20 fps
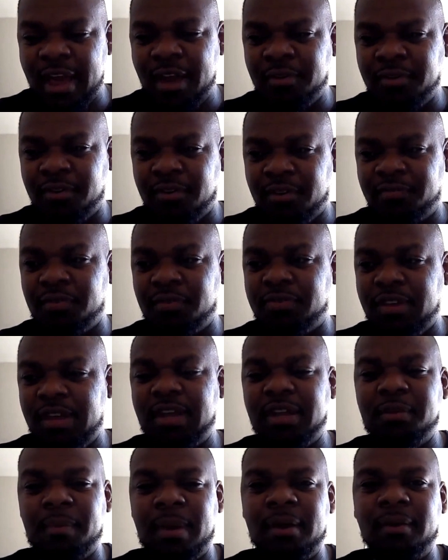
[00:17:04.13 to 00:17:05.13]
out, or if you're
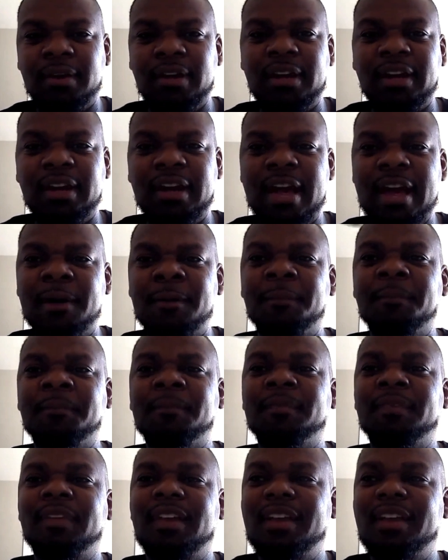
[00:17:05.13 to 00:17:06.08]
thinking about getting out,